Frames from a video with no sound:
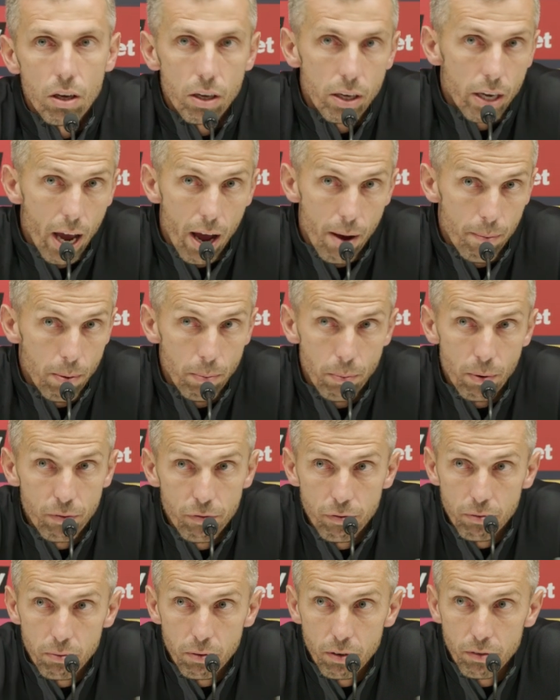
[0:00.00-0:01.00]
Yeah, I mean,
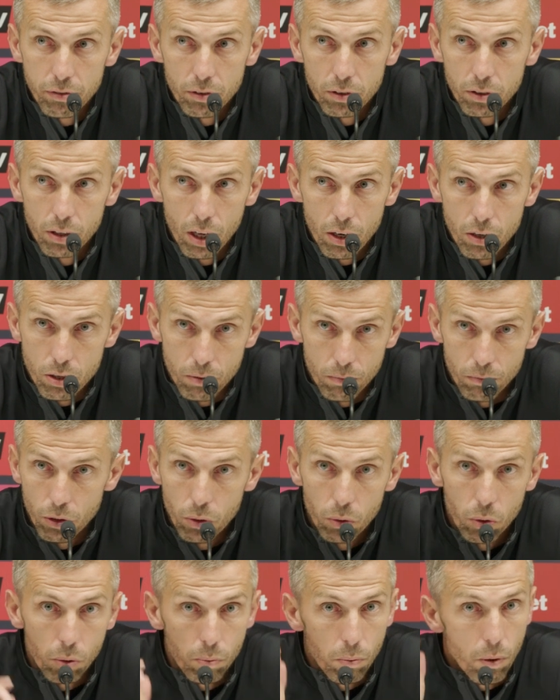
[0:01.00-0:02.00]
we've we've done some
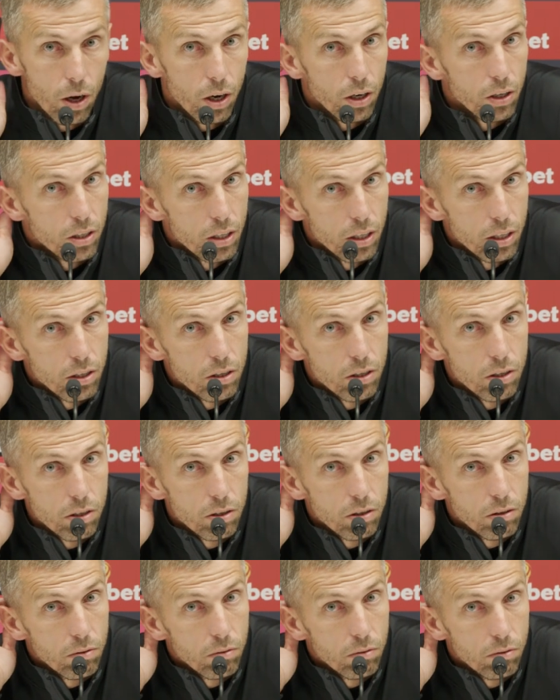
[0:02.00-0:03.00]
real good work
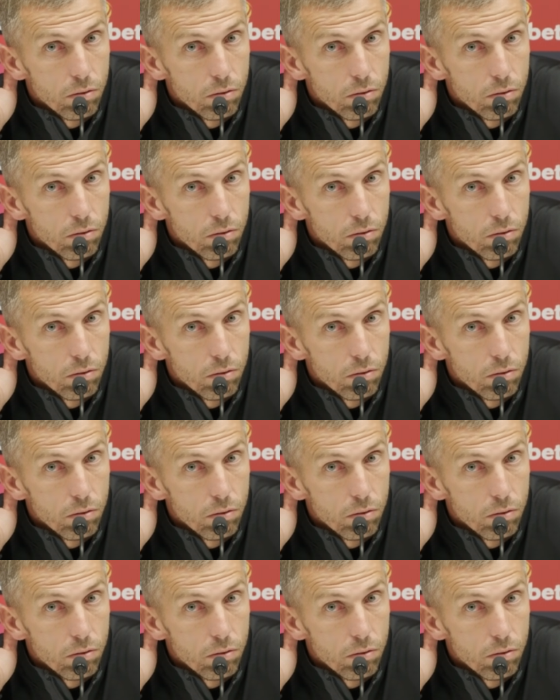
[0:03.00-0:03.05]
since